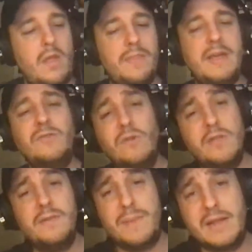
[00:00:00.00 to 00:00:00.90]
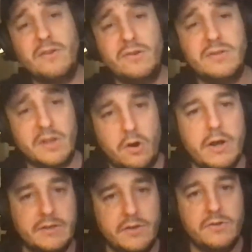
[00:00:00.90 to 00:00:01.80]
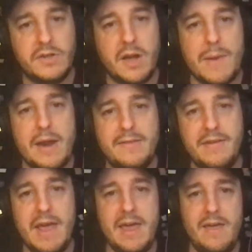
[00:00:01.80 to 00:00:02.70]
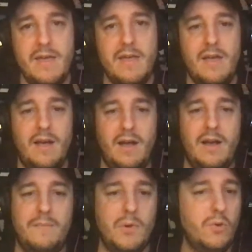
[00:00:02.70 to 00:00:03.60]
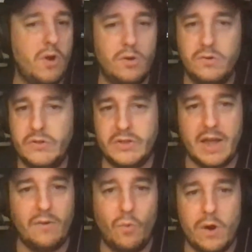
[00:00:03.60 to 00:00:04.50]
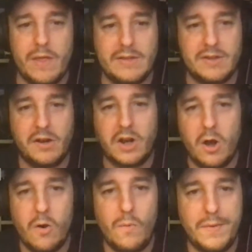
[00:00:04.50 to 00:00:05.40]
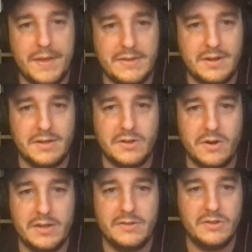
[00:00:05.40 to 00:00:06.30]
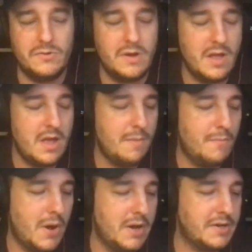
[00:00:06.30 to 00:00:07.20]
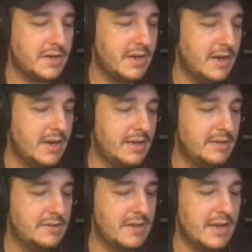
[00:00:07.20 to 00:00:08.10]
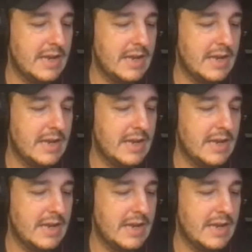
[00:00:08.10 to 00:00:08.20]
that's really the big news and the crazy news to come out of today. Who knows kind of where that's going to go and what that's going to turn into. But it is